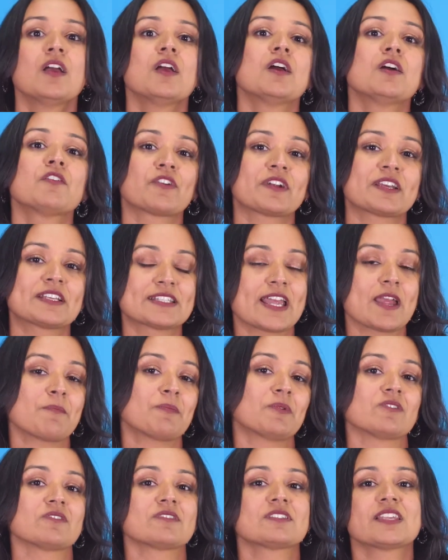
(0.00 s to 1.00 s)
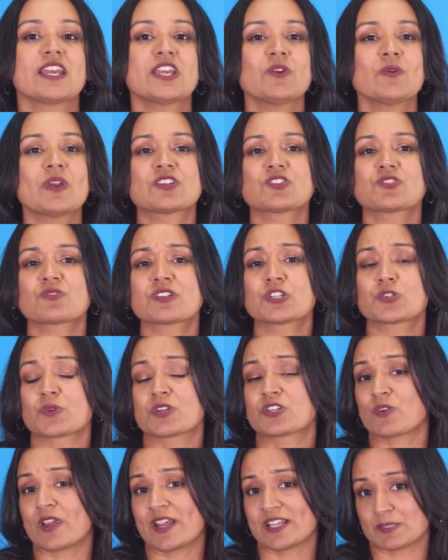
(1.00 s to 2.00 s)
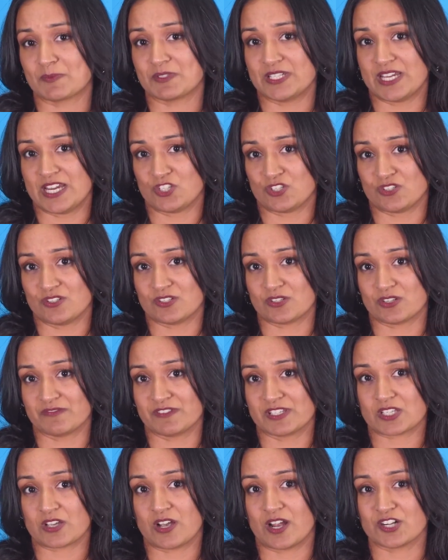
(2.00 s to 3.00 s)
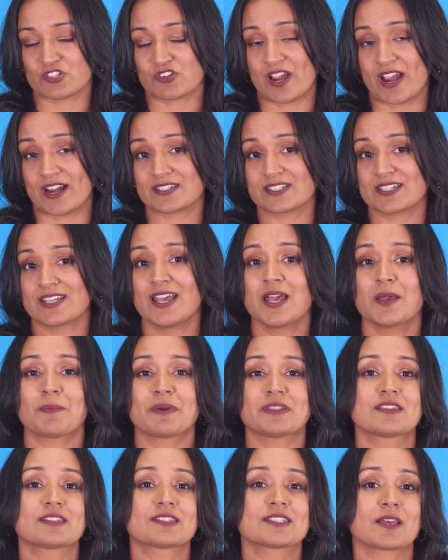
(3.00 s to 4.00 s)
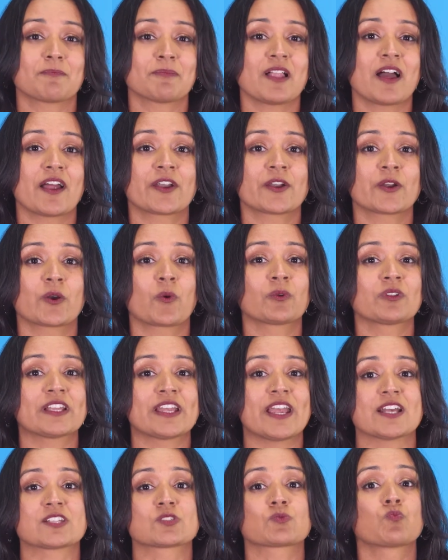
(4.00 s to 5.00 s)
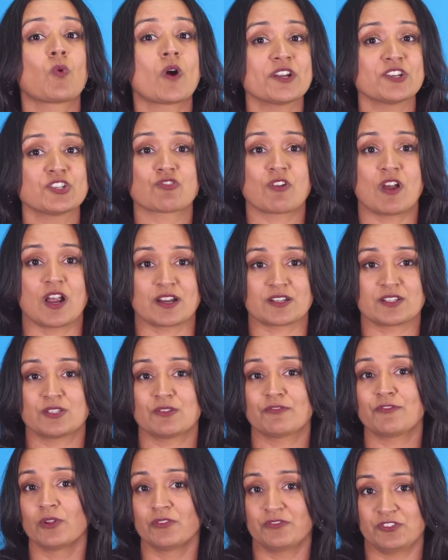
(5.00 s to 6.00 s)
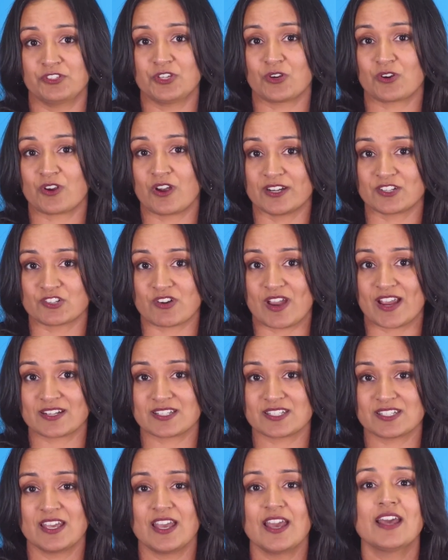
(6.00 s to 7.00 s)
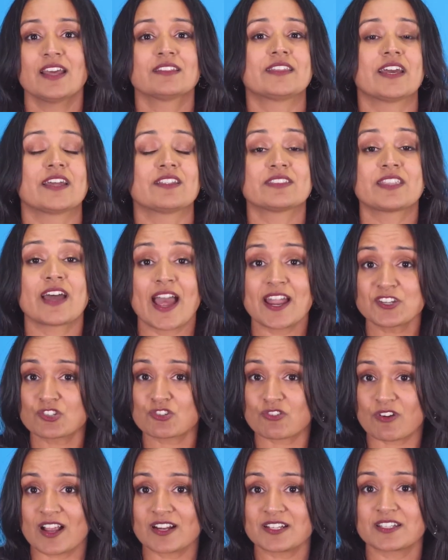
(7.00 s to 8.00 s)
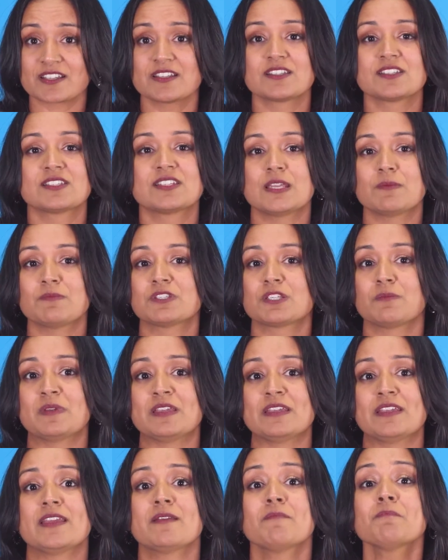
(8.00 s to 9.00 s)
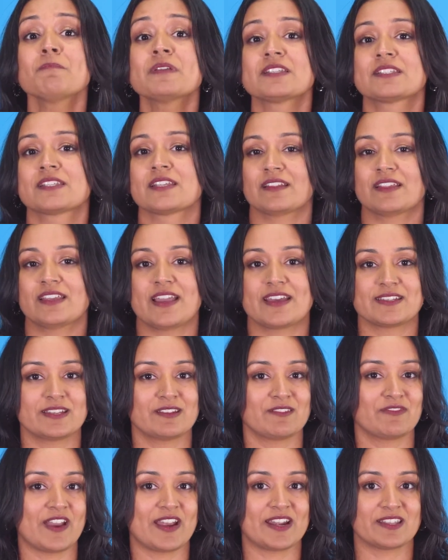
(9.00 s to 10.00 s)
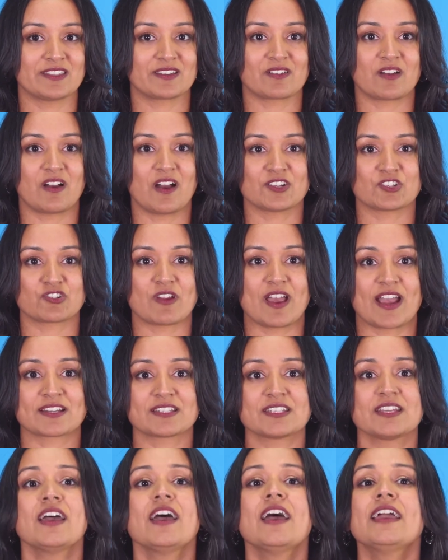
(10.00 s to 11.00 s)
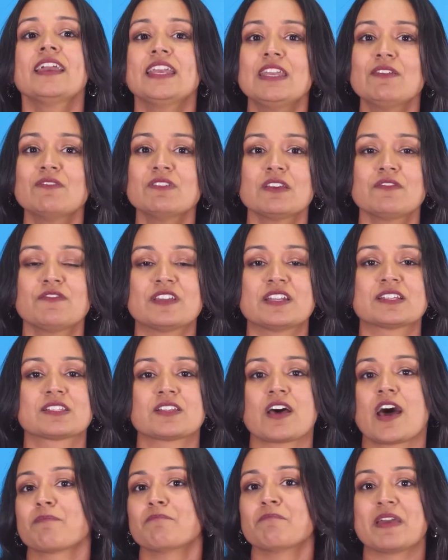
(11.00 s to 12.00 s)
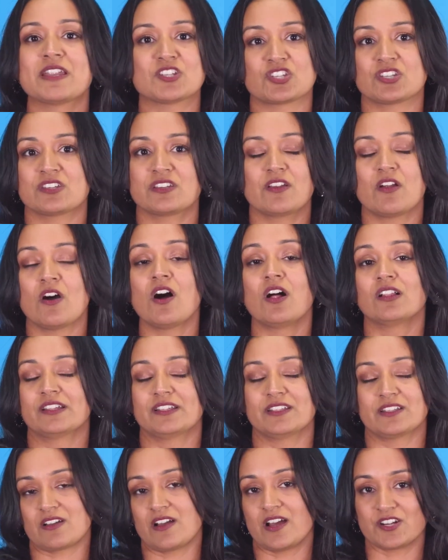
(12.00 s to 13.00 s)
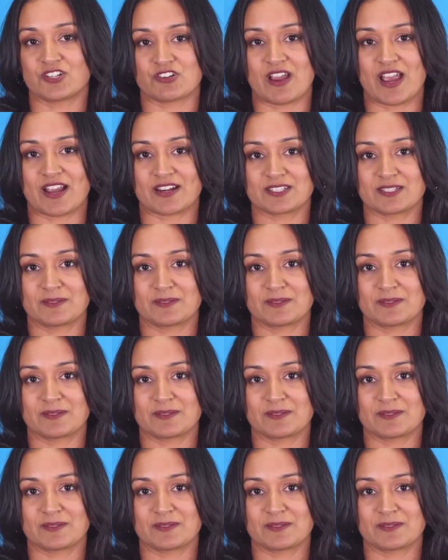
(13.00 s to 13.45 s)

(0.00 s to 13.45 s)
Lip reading: For example, say you enter into a transportation service contract, but the supplier only has one truck to fulfill your contract. Then that truck is deemed to be implicitly identified in the contract, even if it is not mentioned at all in the contract.